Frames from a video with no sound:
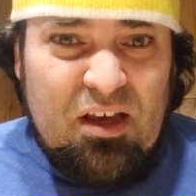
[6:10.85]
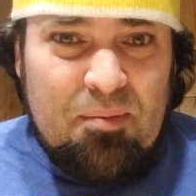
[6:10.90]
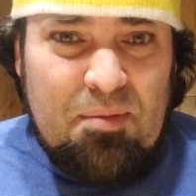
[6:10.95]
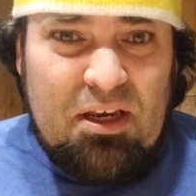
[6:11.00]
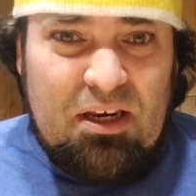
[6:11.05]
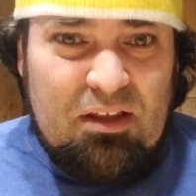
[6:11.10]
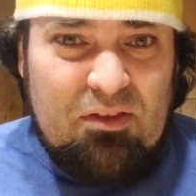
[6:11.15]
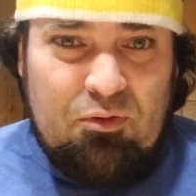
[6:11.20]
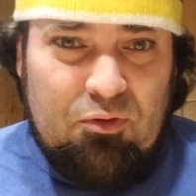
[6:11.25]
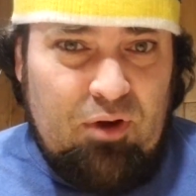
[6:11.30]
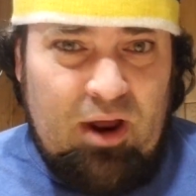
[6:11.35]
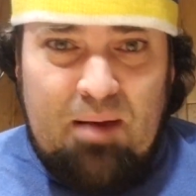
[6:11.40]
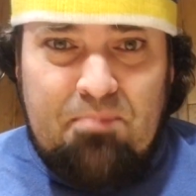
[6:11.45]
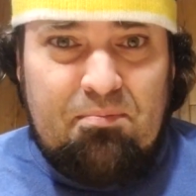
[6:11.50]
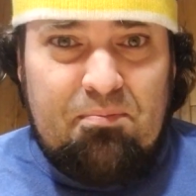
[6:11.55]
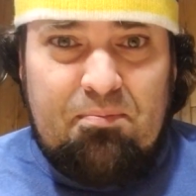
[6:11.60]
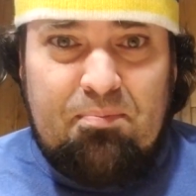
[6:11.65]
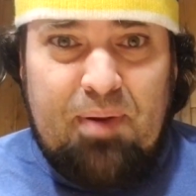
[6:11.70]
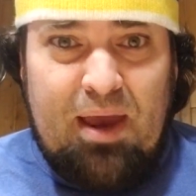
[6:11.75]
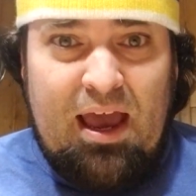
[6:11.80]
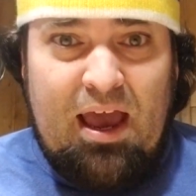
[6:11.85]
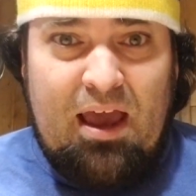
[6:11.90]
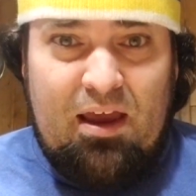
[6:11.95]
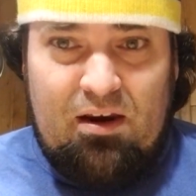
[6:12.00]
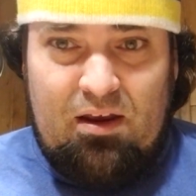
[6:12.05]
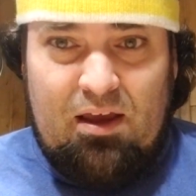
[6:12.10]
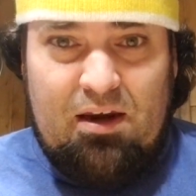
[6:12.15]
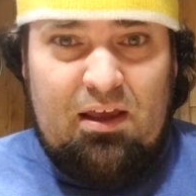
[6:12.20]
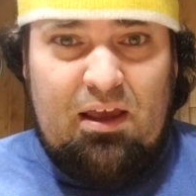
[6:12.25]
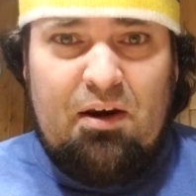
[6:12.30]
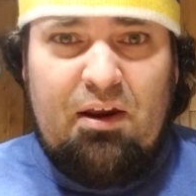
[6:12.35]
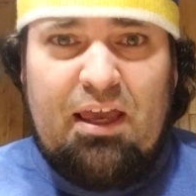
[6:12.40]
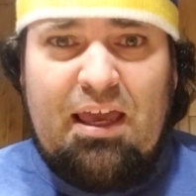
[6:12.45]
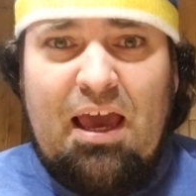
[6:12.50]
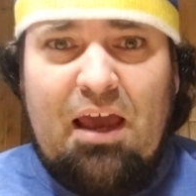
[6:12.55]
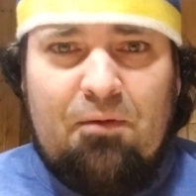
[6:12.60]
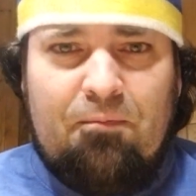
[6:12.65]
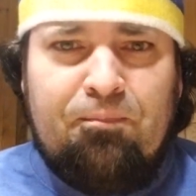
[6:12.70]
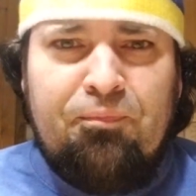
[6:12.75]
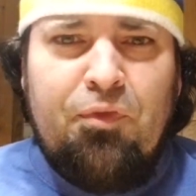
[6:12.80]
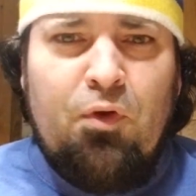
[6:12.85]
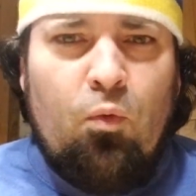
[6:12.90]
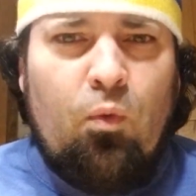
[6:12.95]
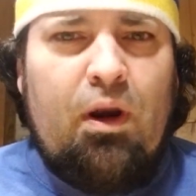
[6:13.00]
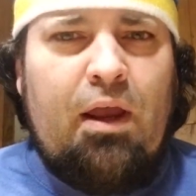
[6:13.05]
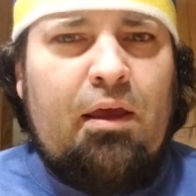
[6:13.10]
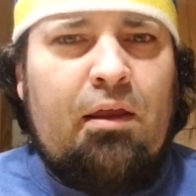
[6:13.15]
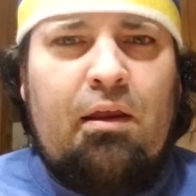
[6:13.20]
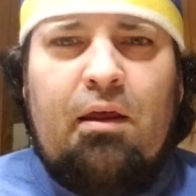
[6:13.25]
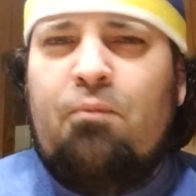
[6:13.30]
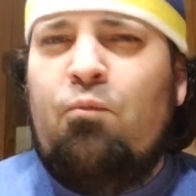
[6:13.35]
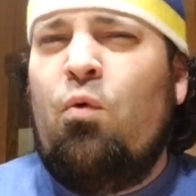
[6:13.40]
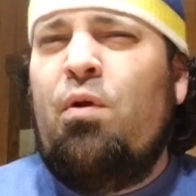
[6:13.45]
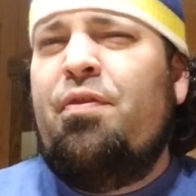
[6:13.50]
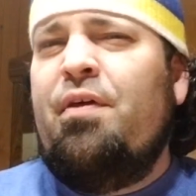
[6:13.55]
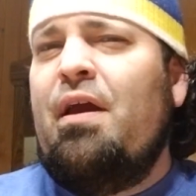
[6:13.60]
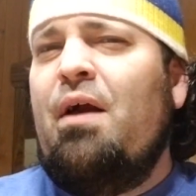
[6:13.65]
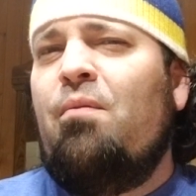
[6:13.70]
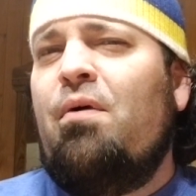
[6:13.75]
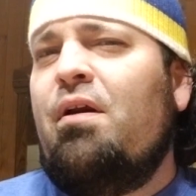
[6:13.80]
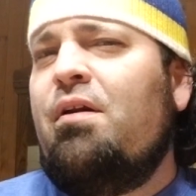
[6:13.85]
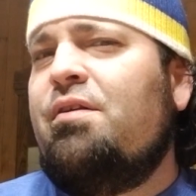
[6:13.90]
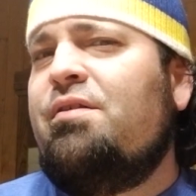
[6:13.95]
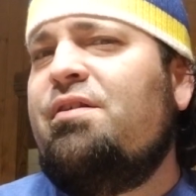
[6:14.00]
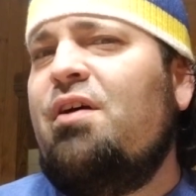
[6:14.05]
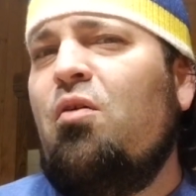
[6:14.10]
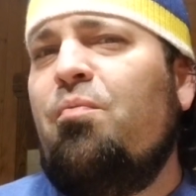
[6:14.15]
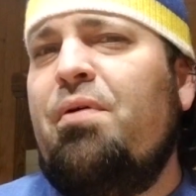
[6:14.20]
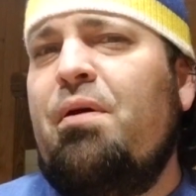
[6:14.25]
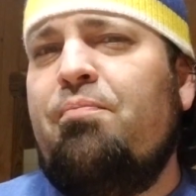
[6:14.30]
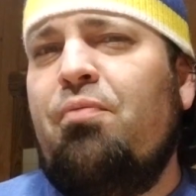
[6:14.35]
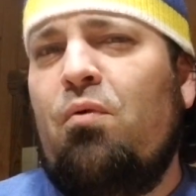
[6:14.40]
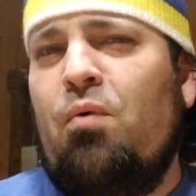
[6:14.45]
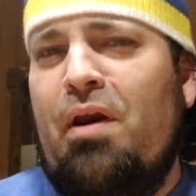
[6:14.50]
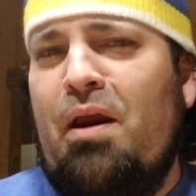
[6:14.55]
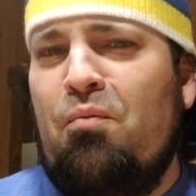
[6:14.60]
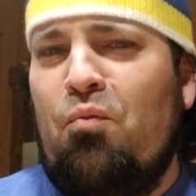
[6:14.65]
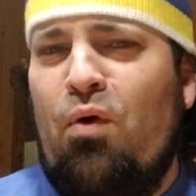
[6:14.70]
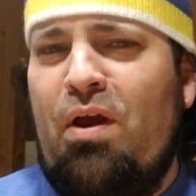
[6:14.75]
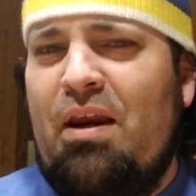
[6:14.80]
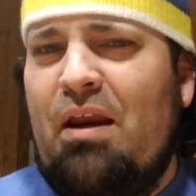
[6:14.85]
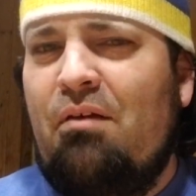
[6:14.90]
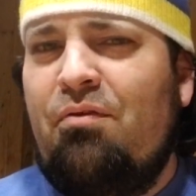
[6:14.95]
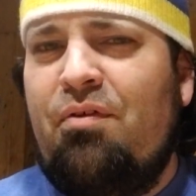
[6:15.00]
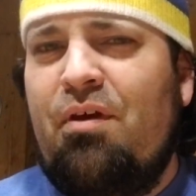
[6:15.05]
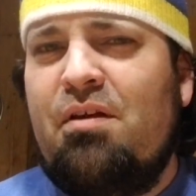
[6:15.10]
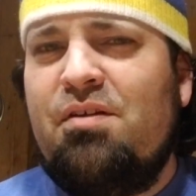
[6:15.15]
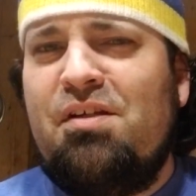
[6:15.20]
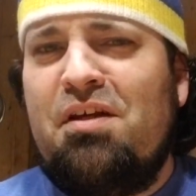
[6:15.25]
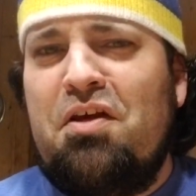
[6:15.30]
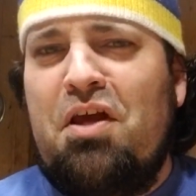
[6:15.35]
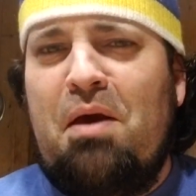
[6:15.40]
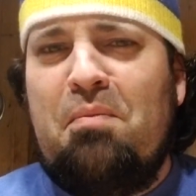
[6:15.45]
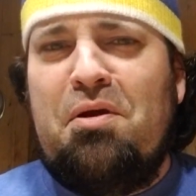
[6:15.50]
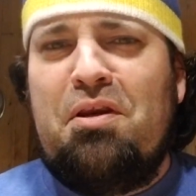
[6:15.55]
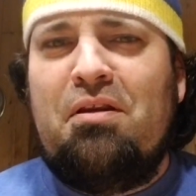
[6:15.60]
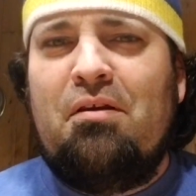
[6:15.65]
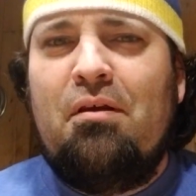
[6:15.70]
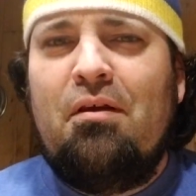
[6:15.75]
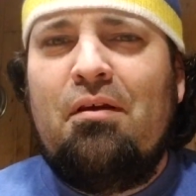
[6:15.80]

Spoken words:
I mean, they're not bad. And again, and one thing I wanted to tell people when I'm rating things, I mean,